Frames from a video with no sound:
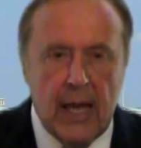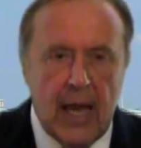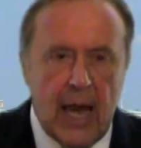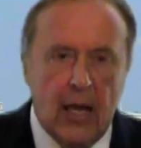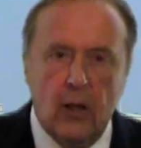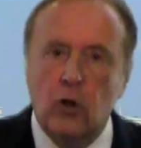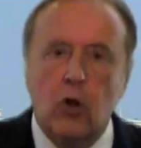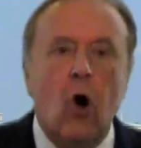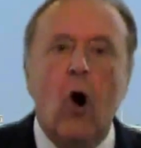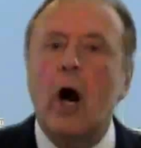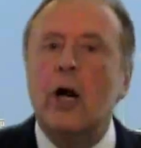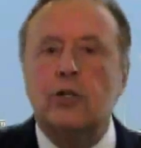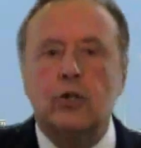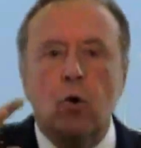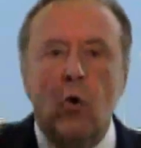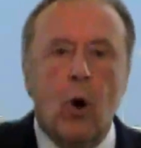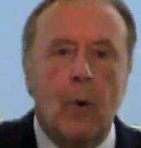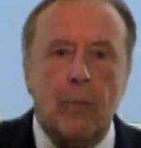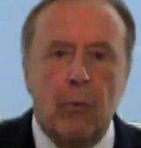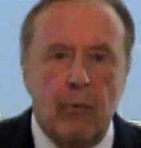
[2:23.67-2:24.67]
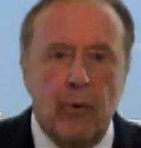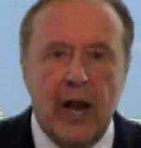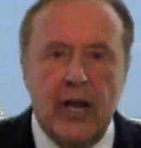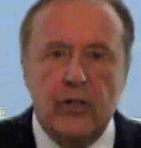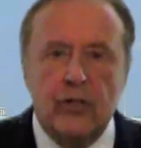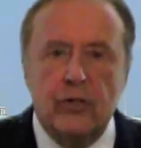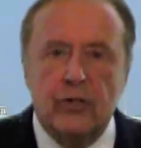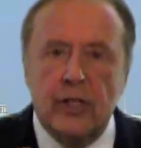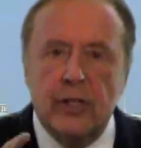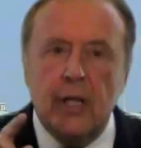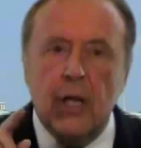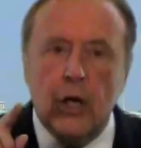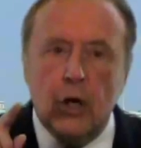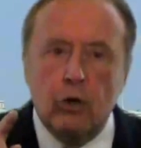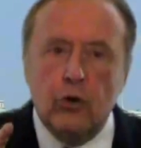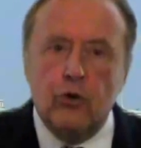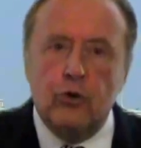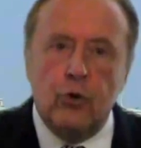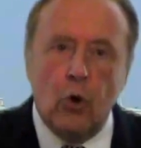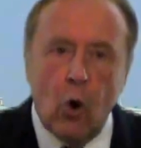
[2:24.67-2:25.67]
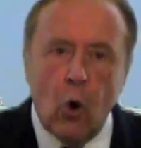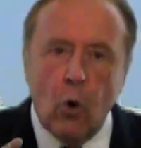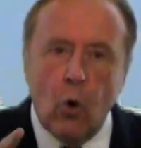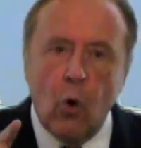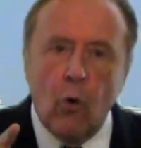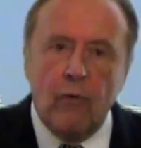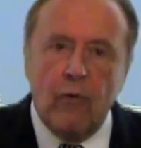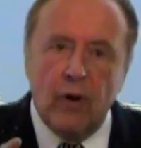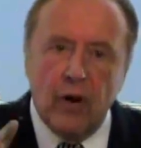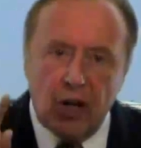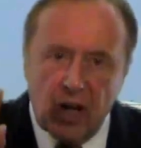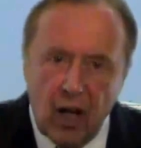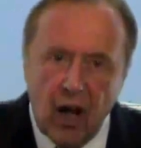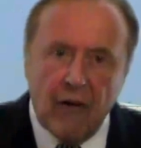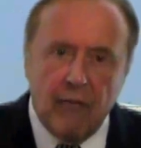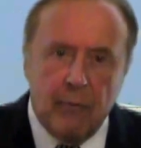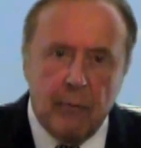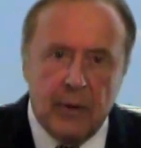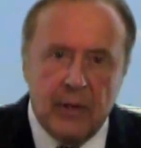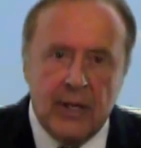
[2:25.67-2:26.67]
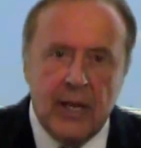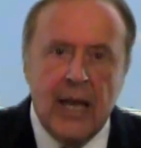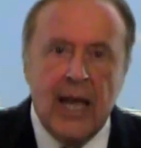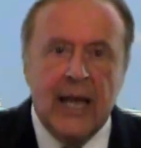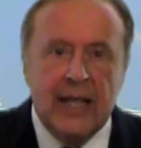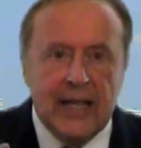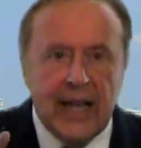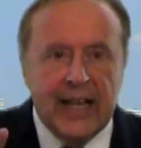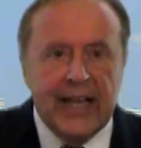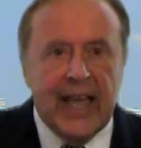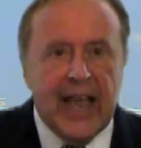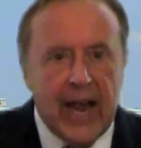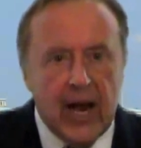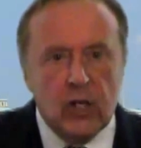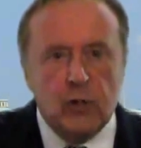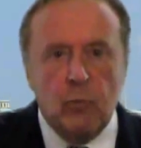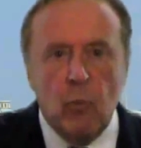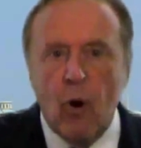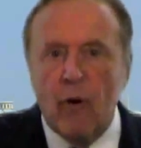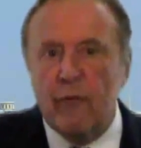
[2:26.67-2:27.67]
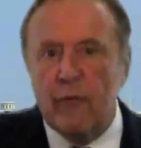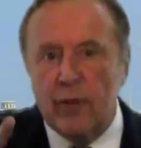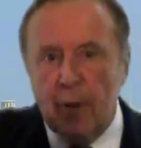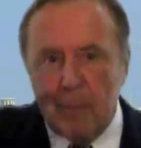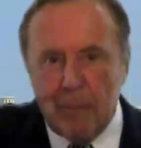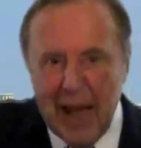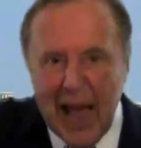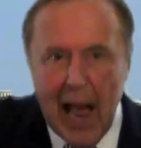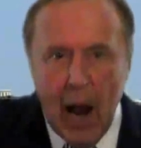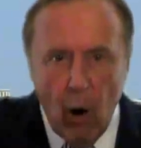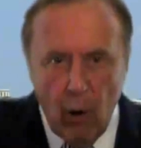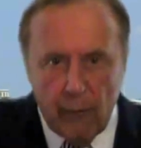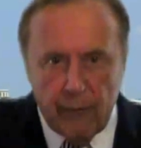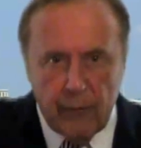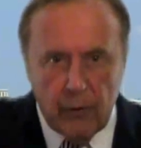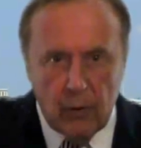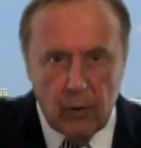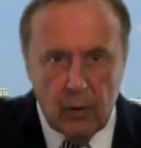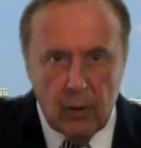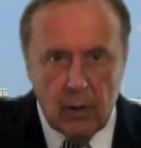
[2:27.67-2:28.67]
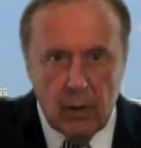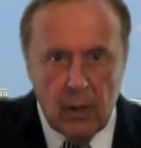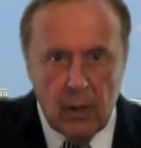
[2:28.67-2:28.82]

large corporations and their control over a government that cares more for the powerful